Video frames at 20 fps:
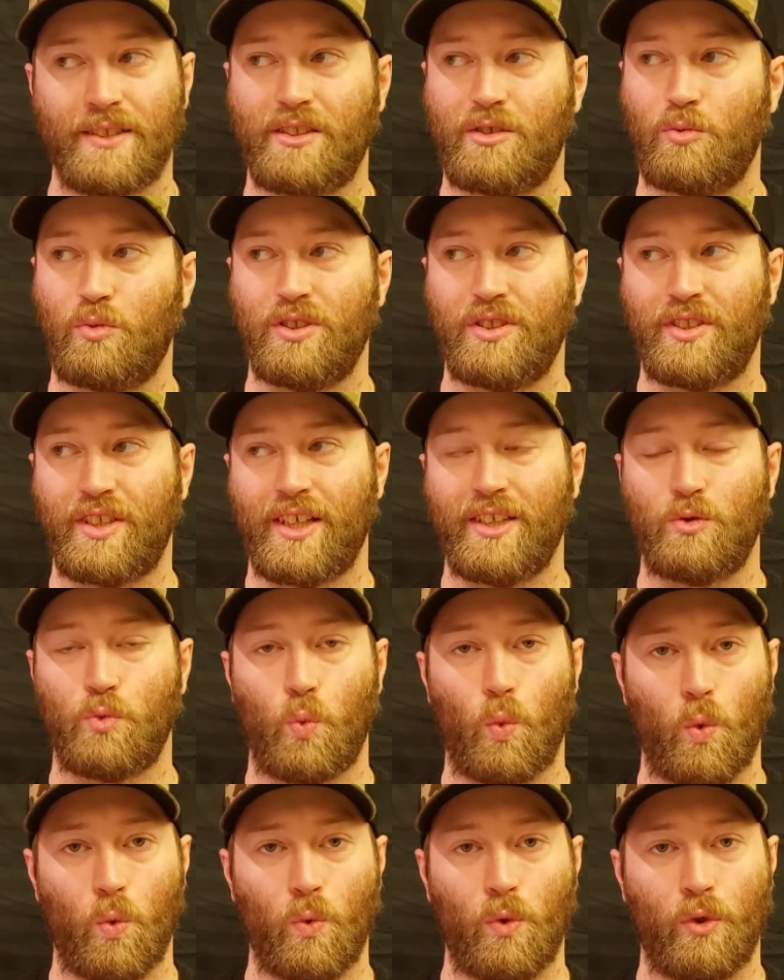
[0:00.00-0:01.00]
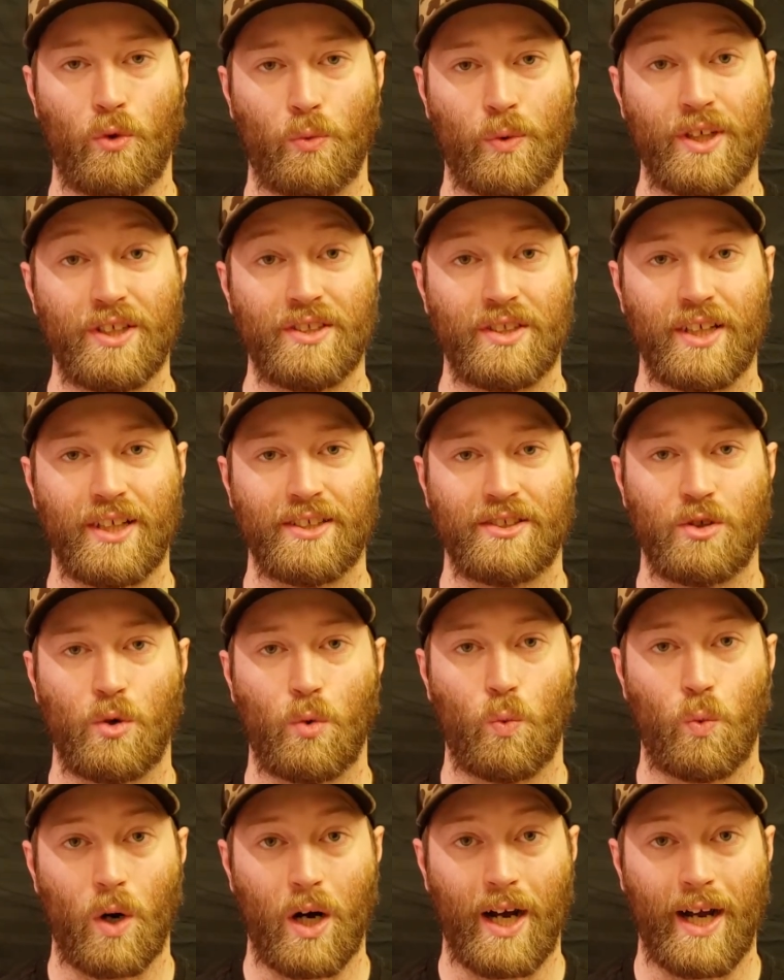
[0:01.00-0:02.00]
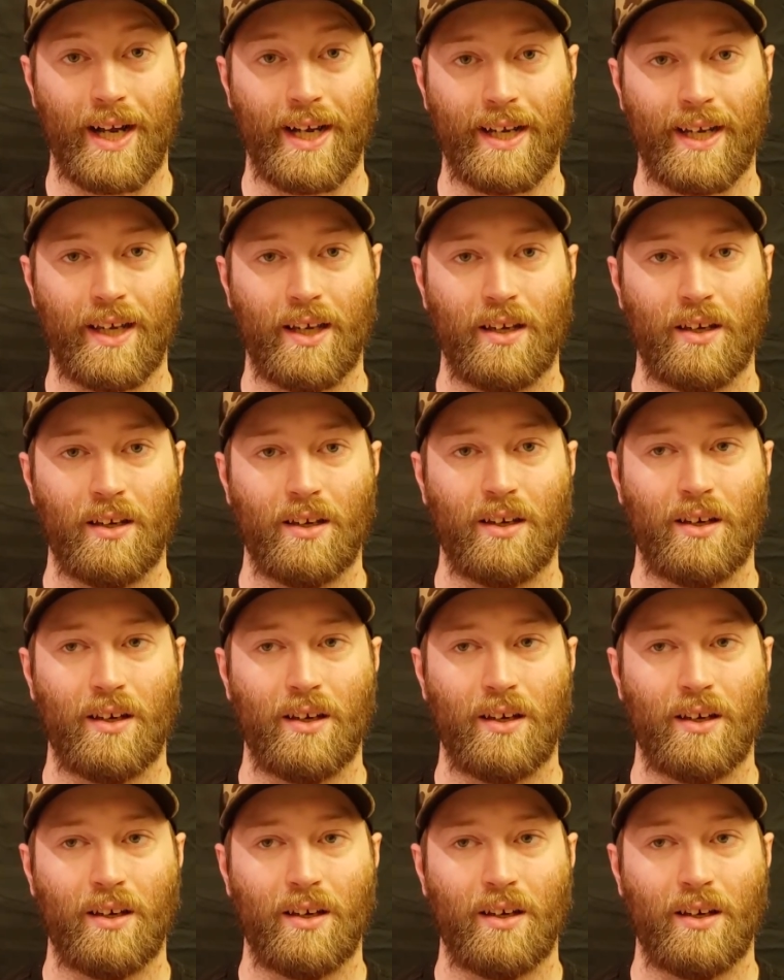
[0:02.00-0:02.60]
someone says the reason as to why,